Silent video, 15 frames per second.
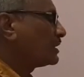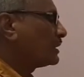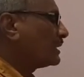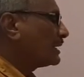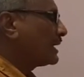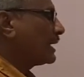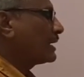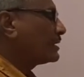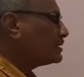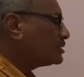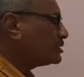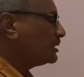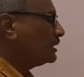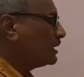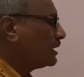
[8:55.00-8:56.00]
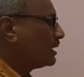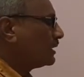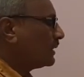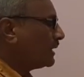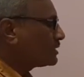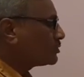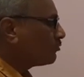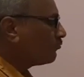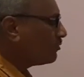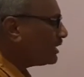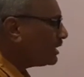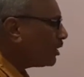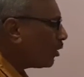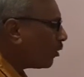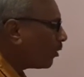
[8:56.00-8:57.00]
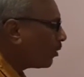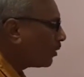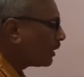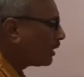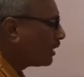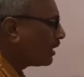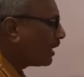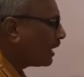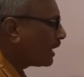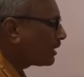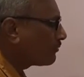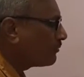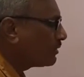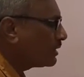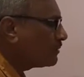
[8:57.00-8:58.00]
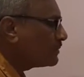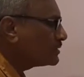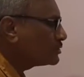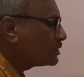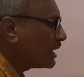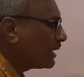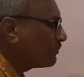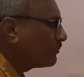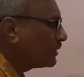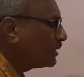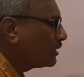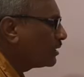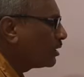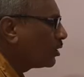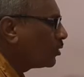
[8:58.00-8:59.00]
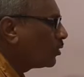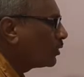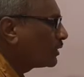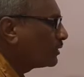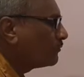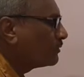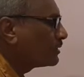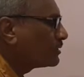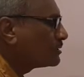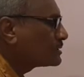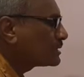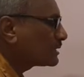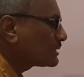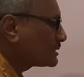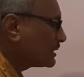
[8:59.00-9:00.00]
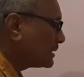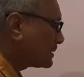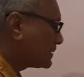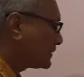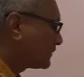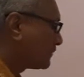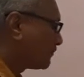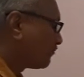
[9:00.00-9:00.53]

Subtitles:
the guarantee that we all are very much happy on your success.